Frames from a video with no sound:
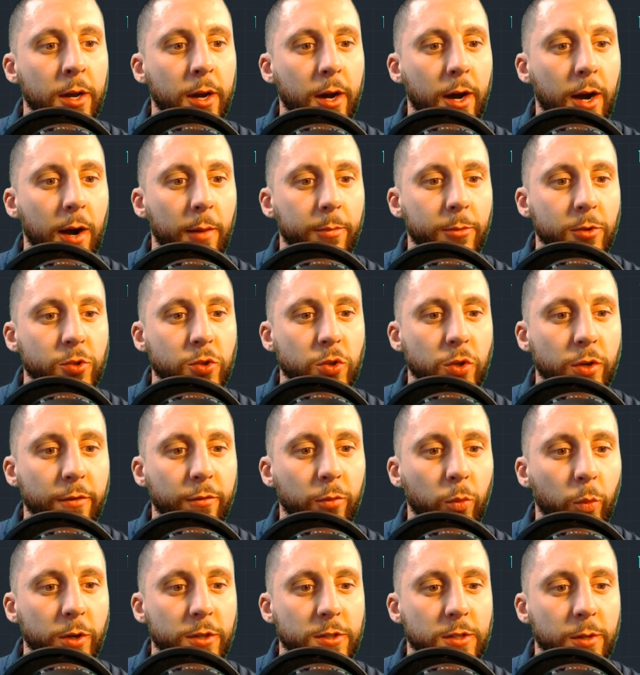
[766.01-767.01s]
um, there's two
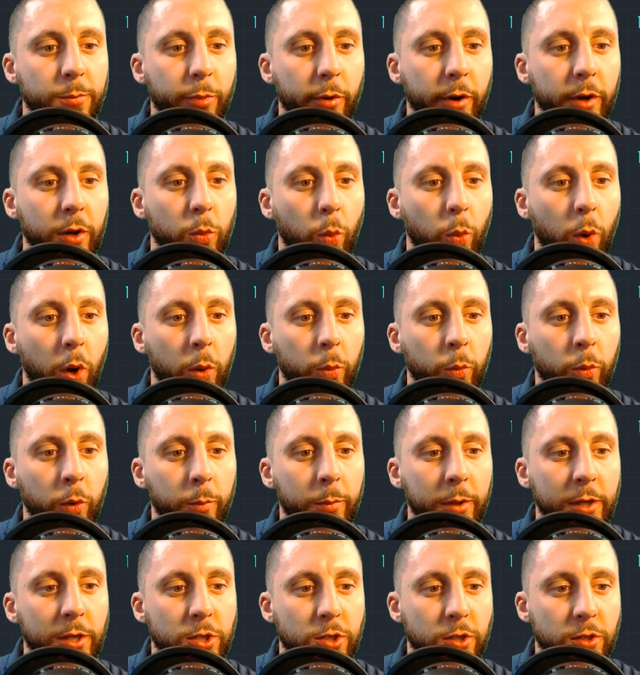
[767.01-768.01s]
different ways to print one would
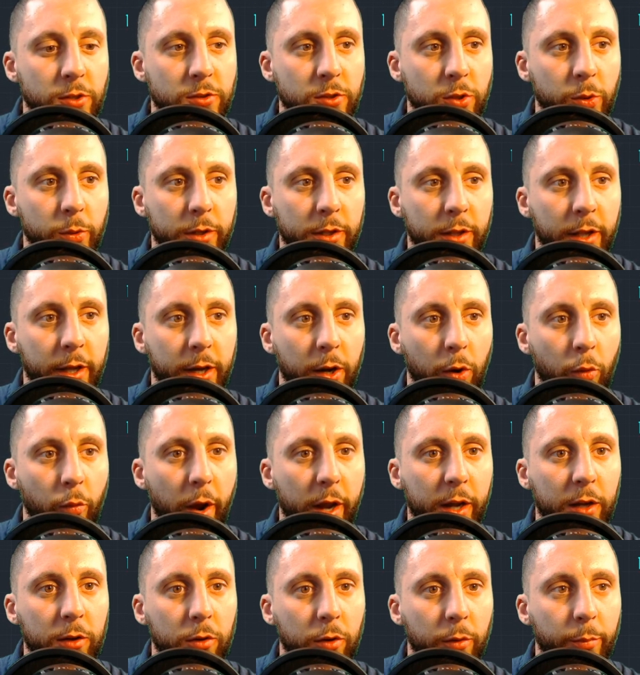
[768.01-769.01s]
be just doing like a
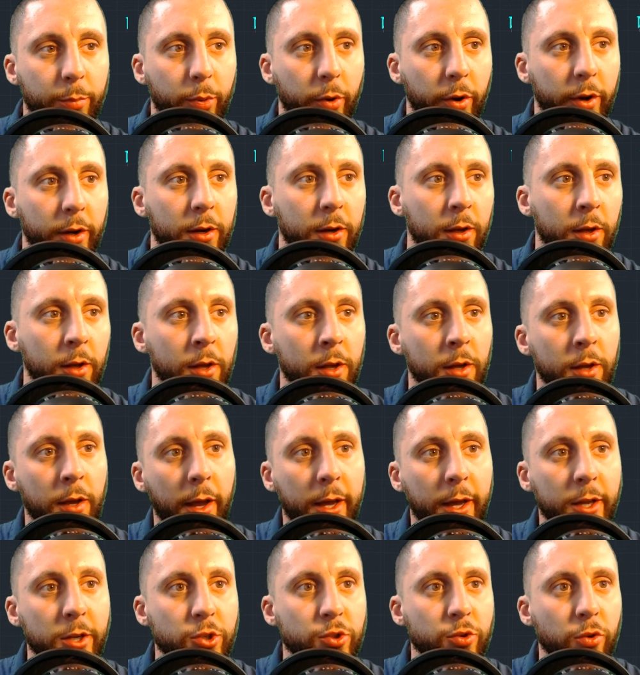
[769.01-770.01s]
regular print
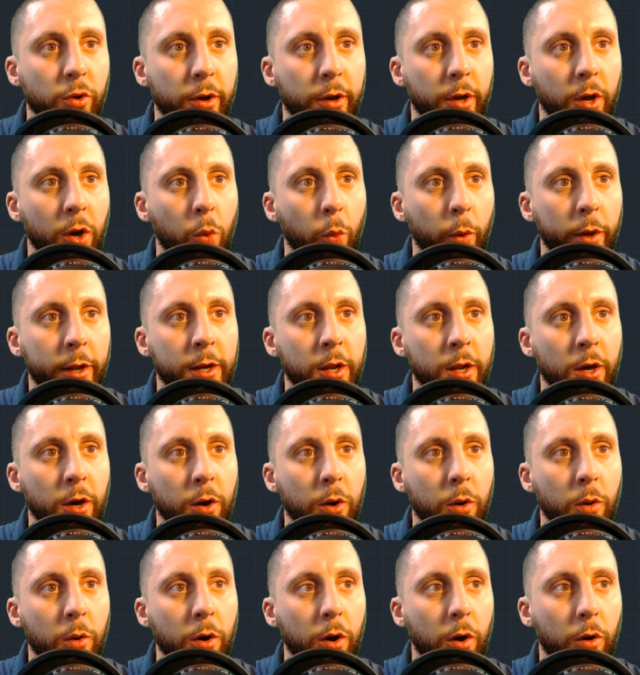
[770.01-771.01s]
and drawing a
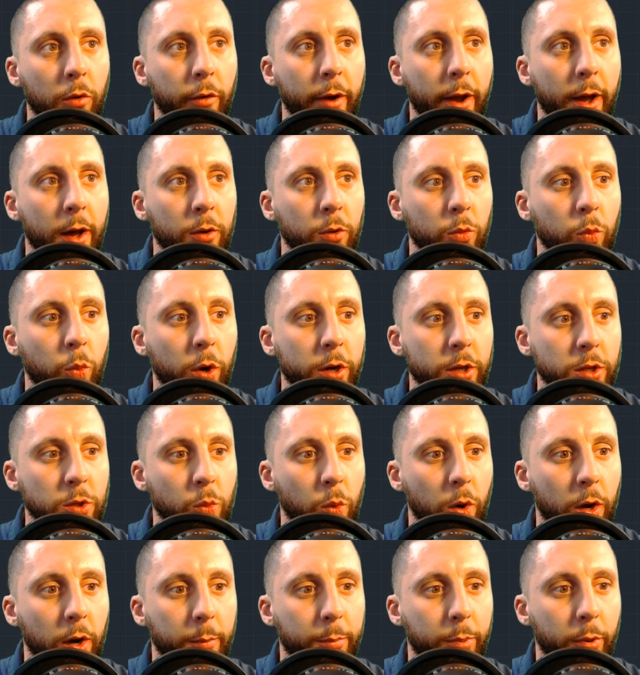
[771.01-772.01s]
window around what you
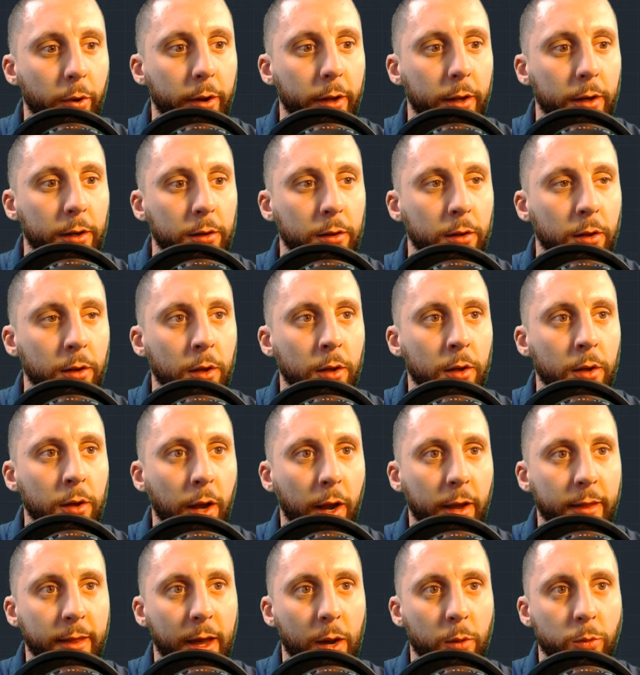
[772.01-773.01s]
want to print
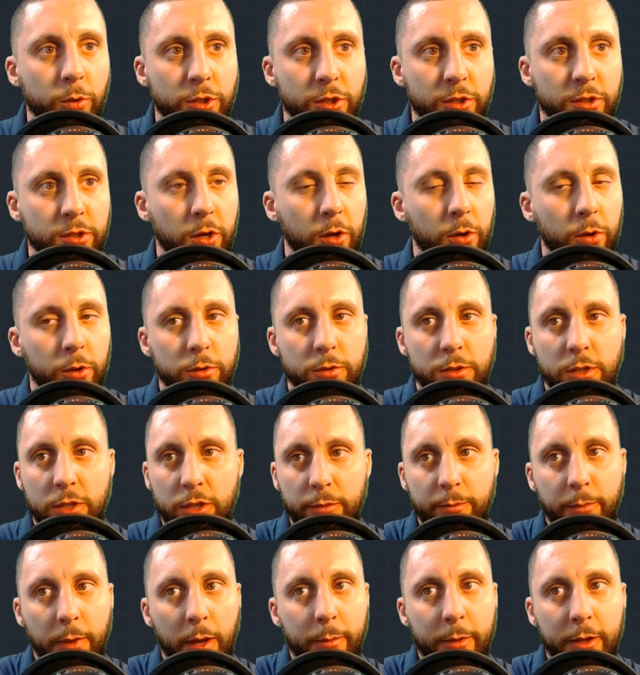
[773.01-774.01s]
and that would just go to
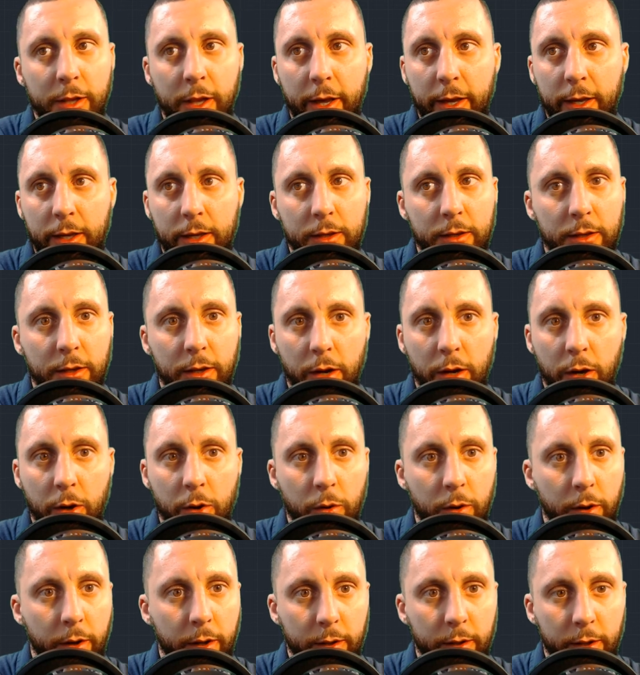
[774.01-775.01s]
maybe like you know
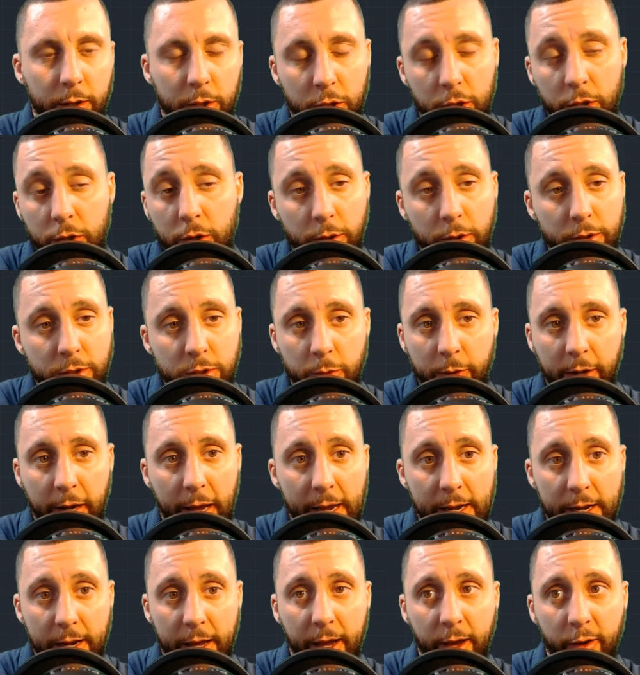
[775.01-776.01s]
uh, it could go to an
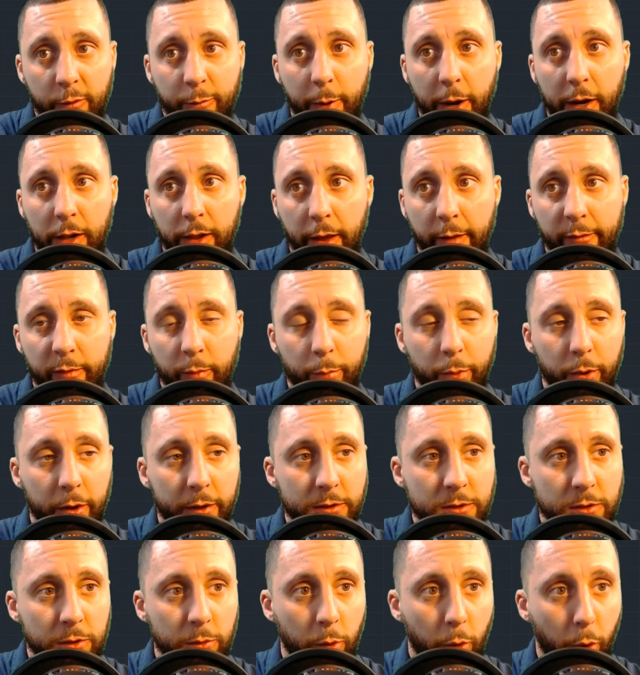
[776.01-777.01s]
8.5 by 11
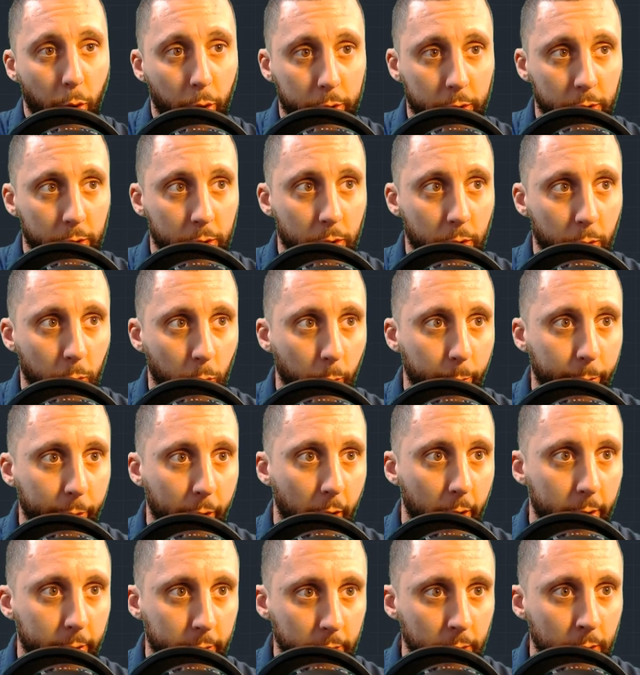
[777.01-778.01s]
printer or it could go to a
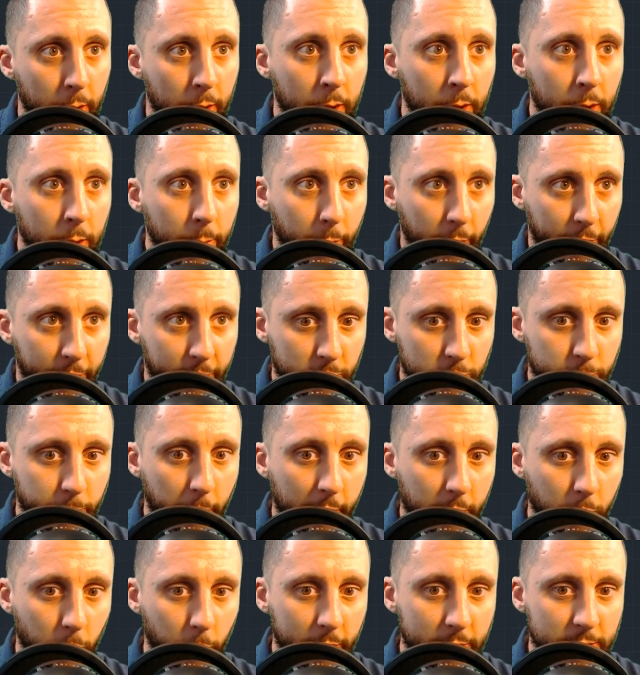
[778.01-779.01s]
plotter but there's
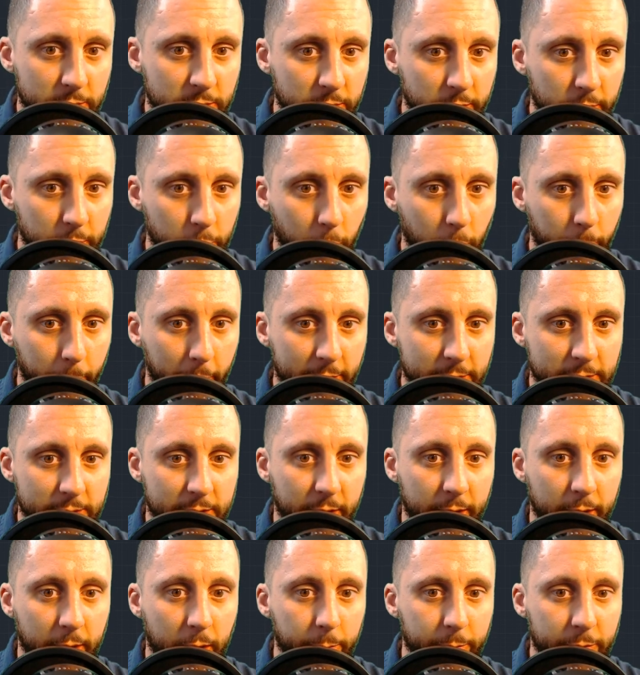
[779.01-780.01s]
better ways to do it by
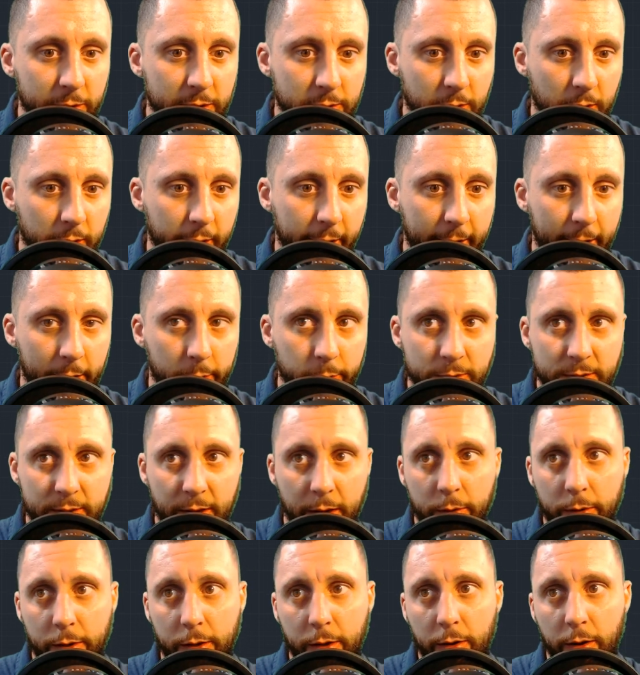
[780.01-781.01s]
setting up these layouts
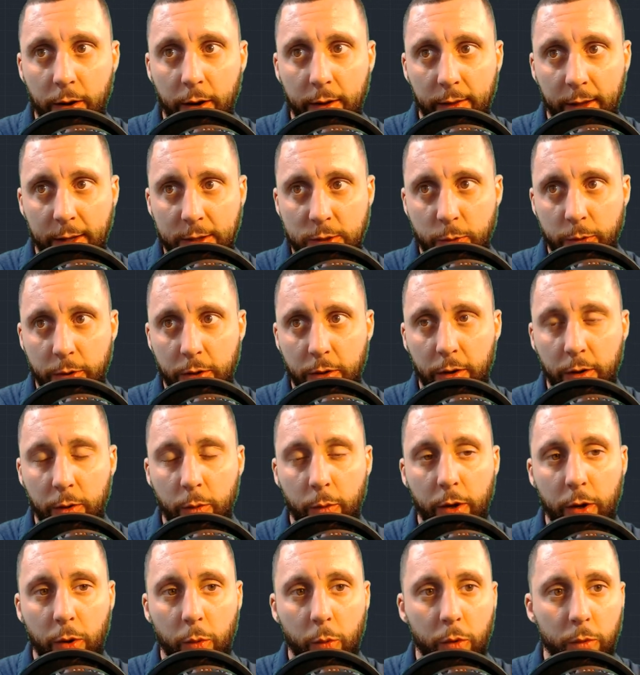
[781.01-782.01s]
down here and that's what you're going to
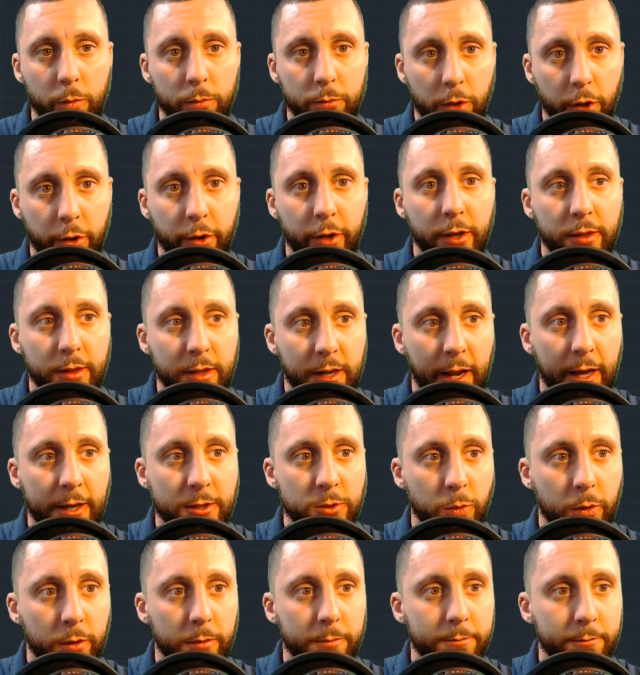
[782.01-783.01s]
want to learn in the next
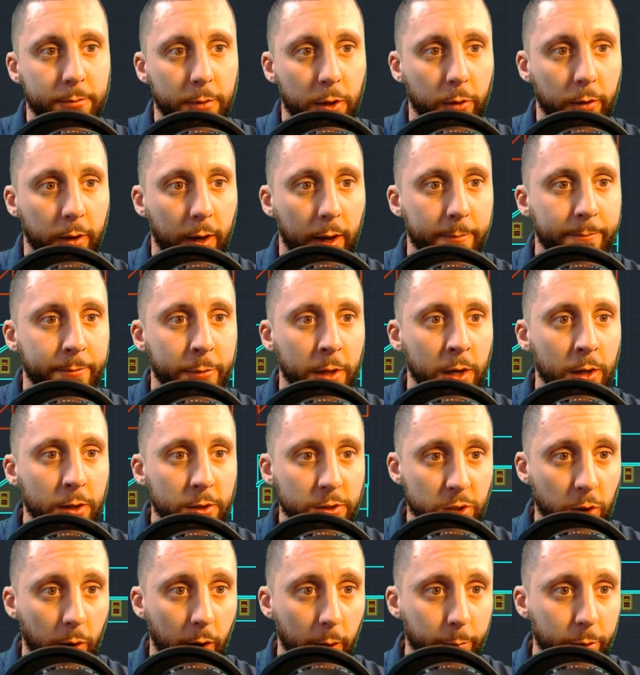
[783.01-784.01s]
one okay
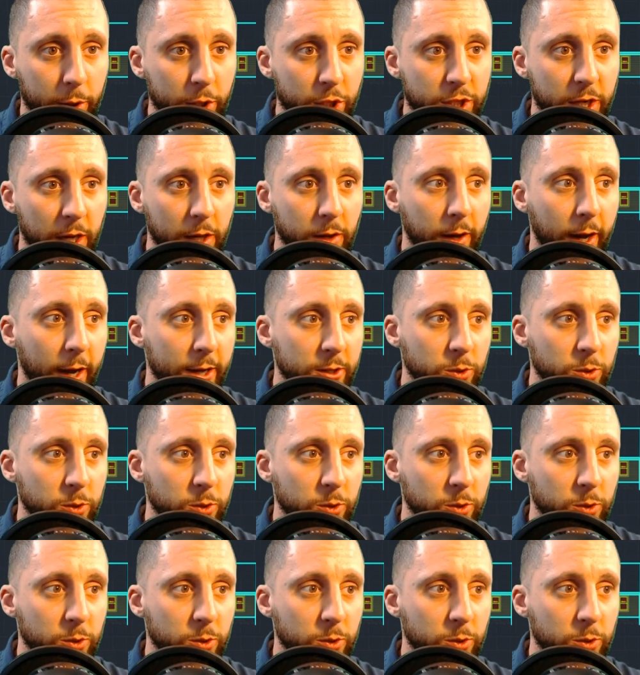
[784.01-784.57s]
so I appreciate you guys